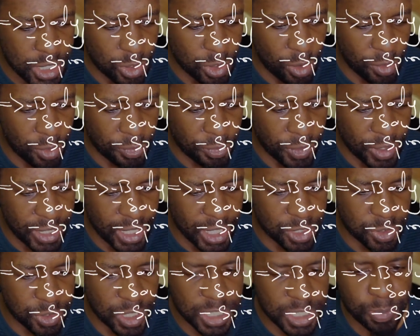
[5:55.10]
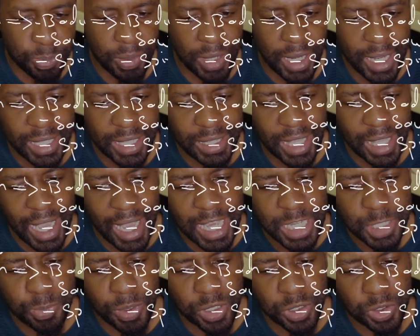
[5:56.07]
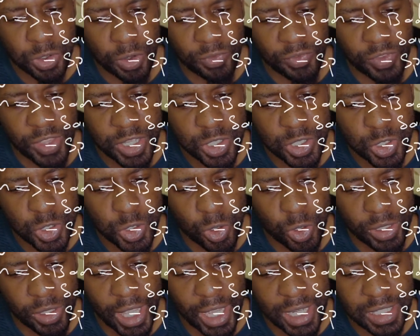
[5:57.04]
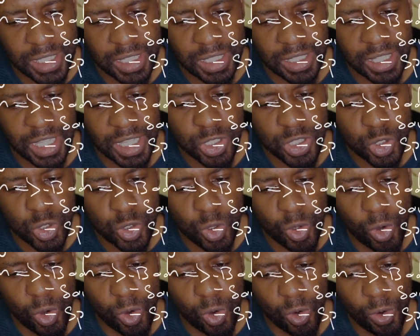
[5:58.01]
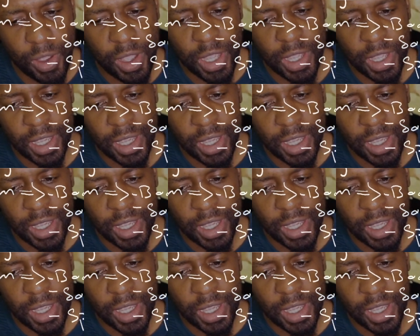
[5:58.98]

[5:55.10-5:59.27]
on further to explain the aspect of the soul that the soul,